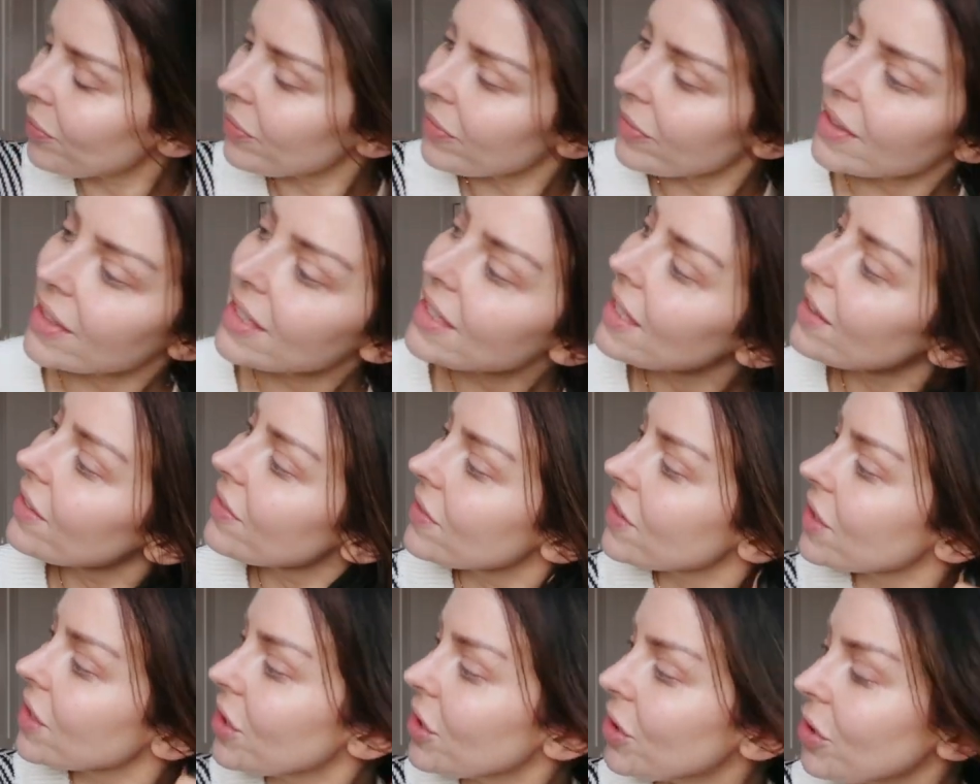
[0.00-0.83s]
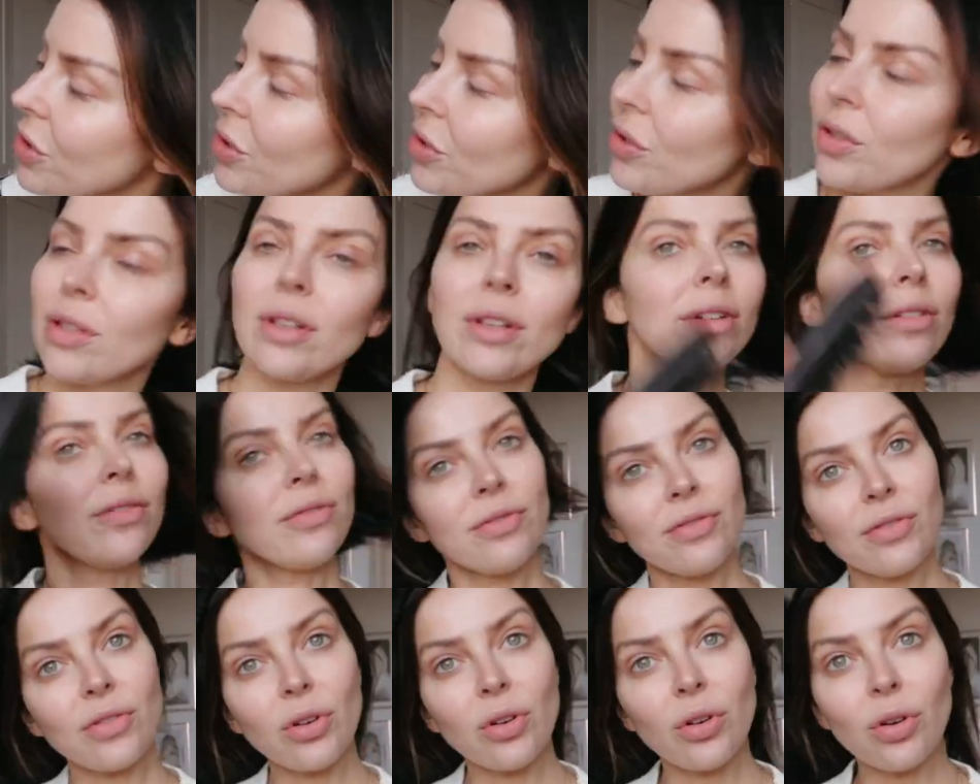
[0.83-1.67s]
this afternoon,
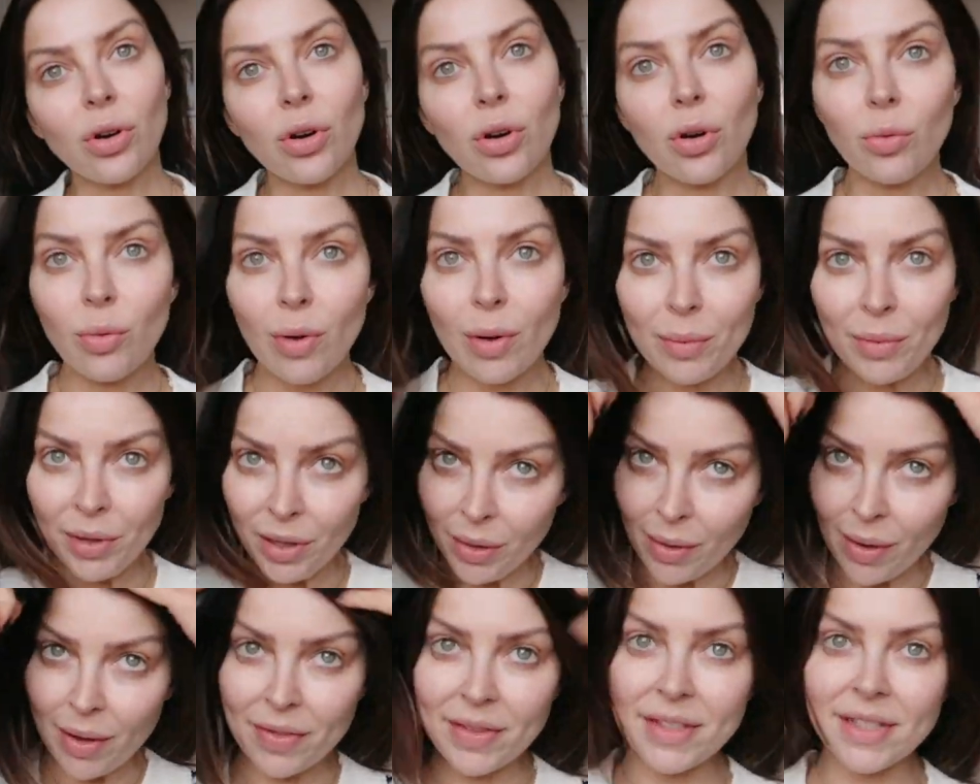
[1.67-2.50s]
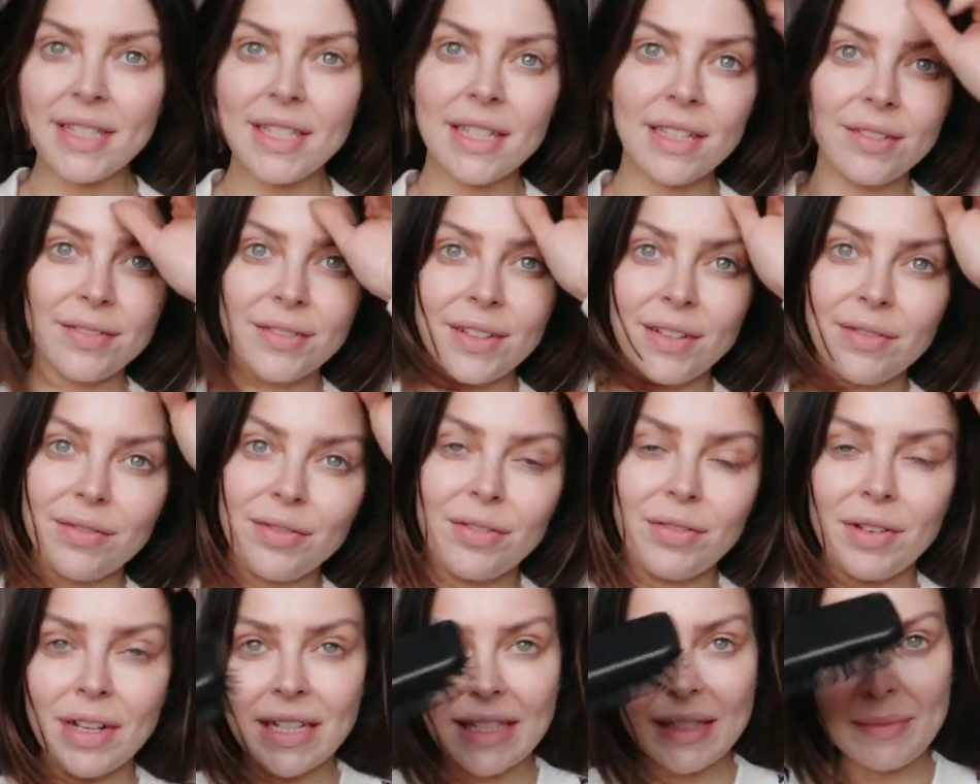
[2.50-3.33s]
for when we go out this evening
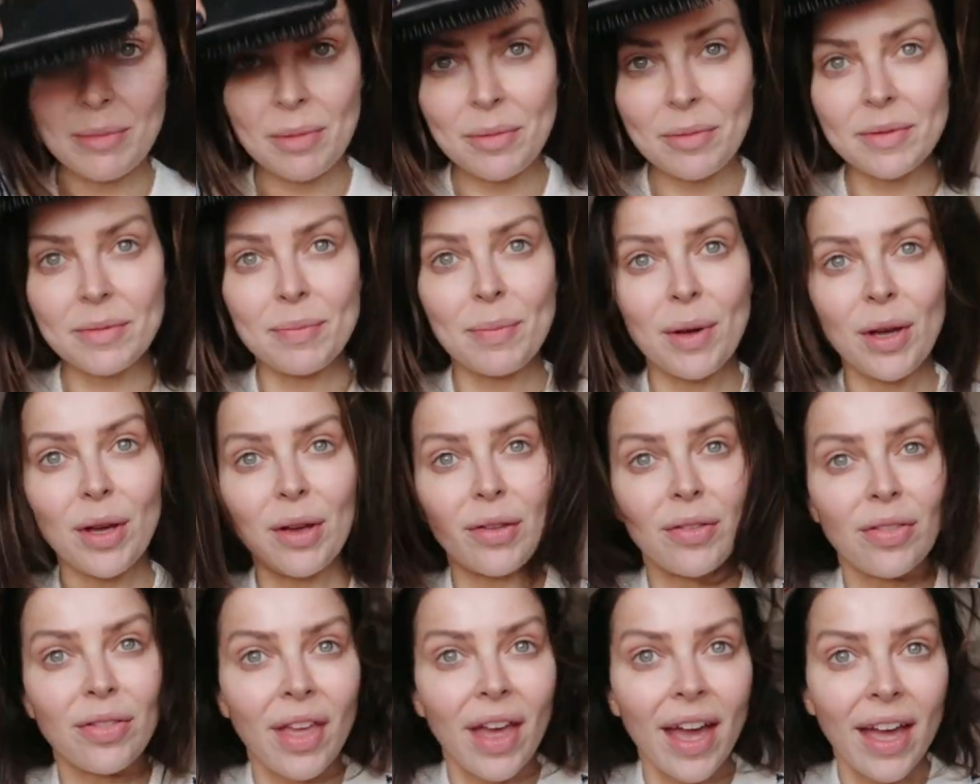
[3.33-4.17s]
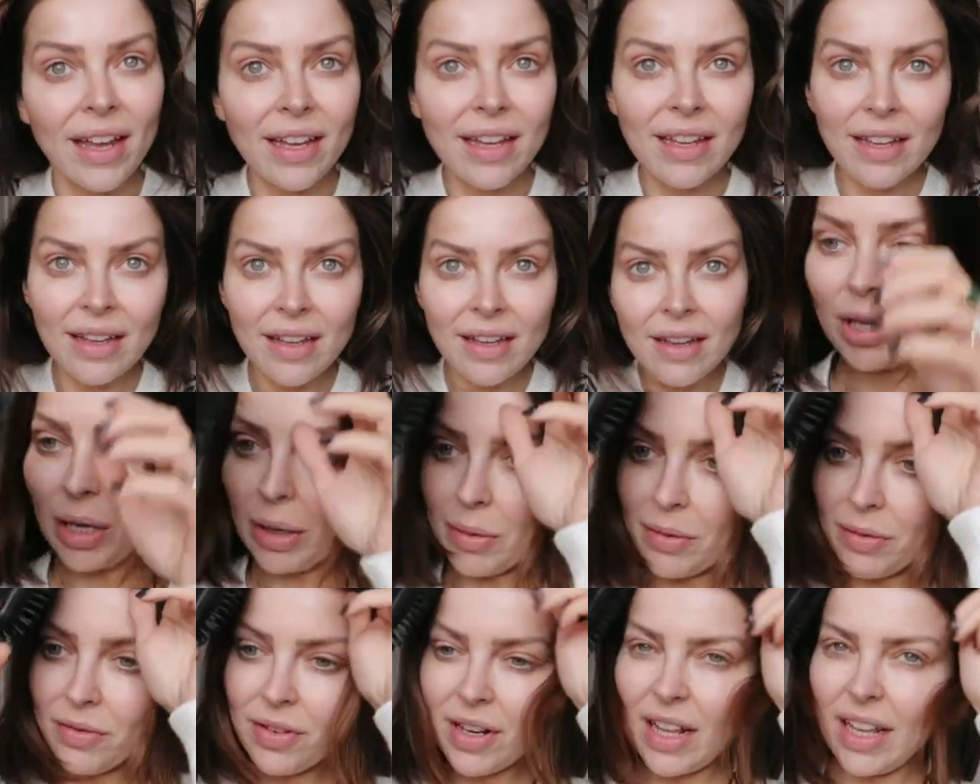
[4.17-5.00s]
for Rick's mum's birthday. I'm
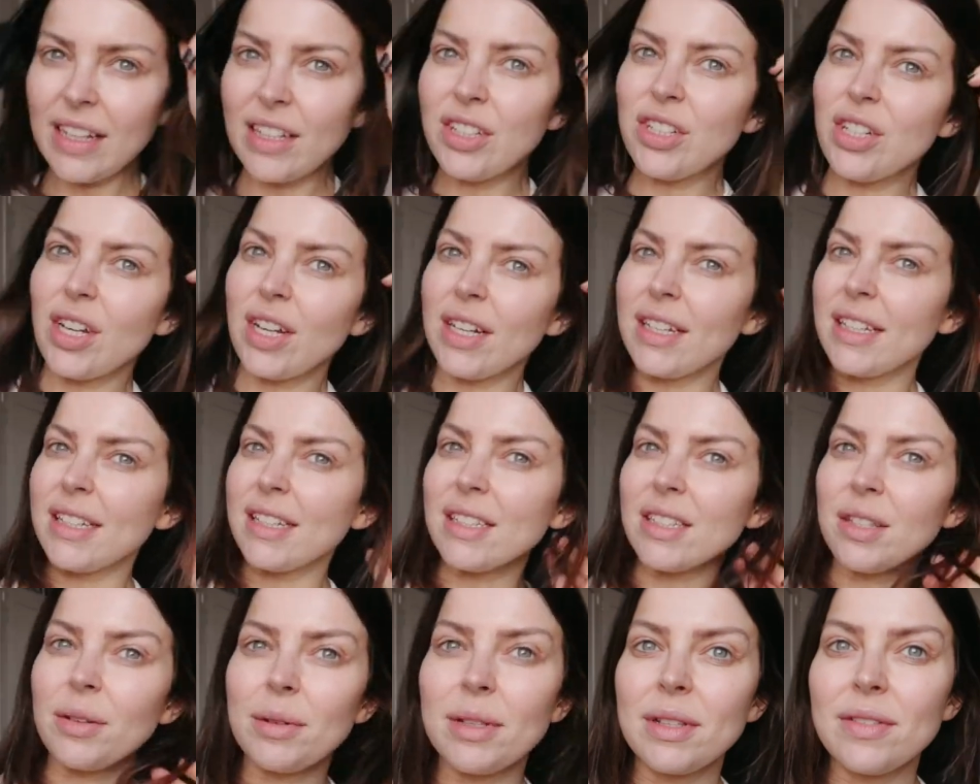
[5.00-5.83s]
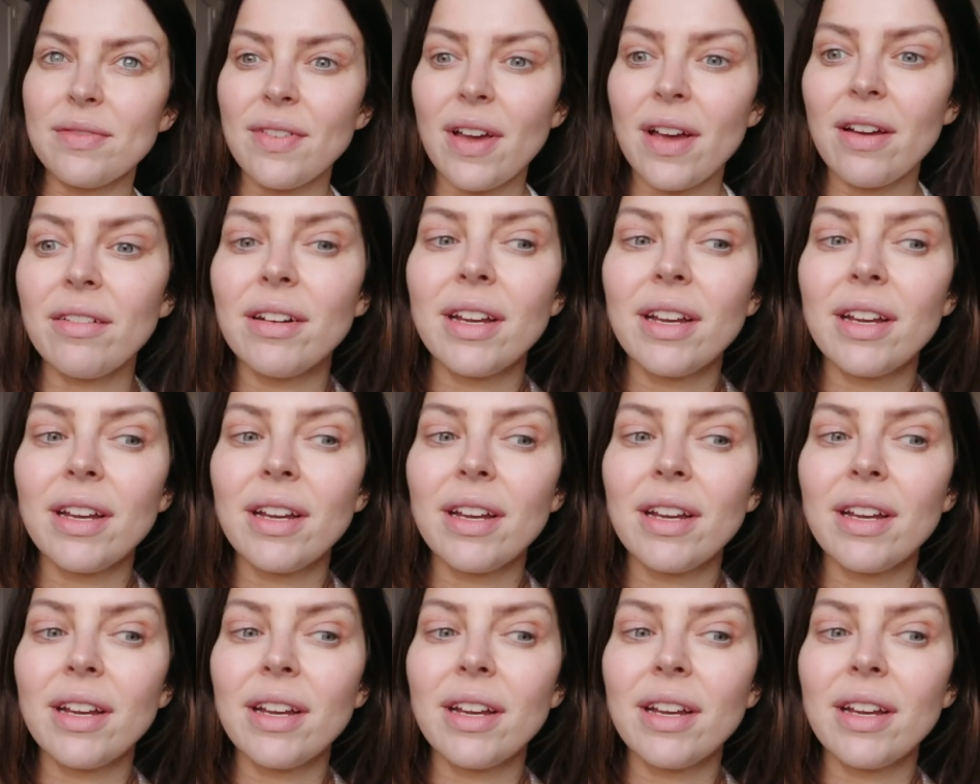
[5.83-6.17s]
going for like a Chinese, so it's